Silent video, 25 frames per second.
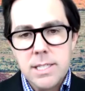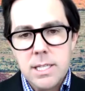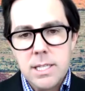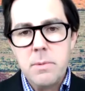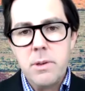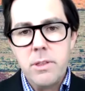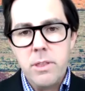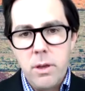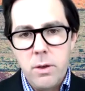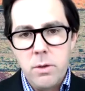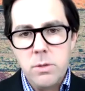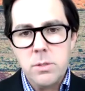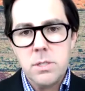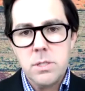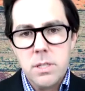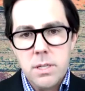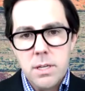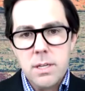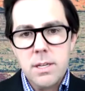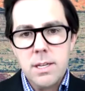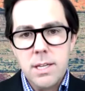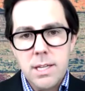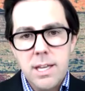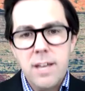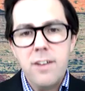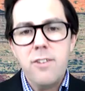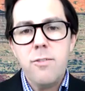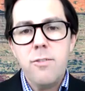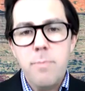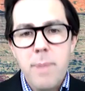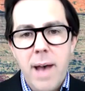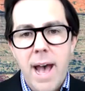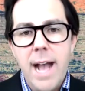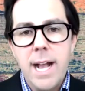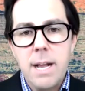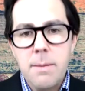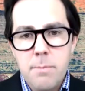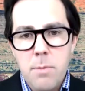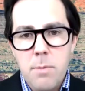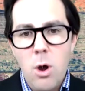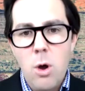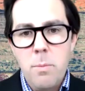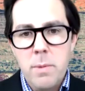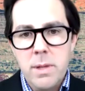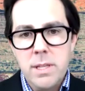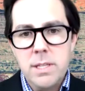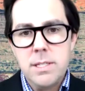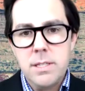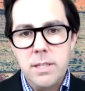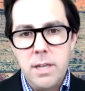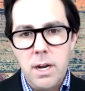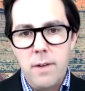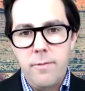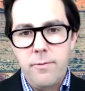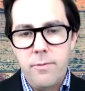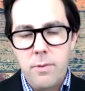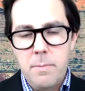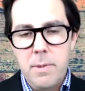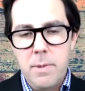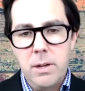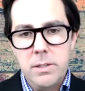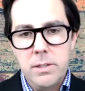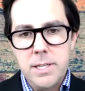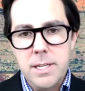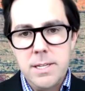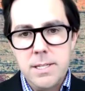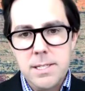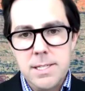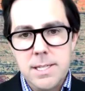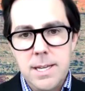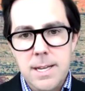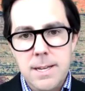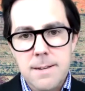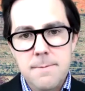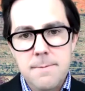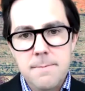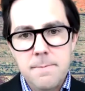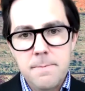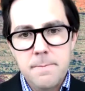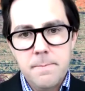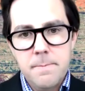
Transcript: some of those give back moments there for Middle Tennessee.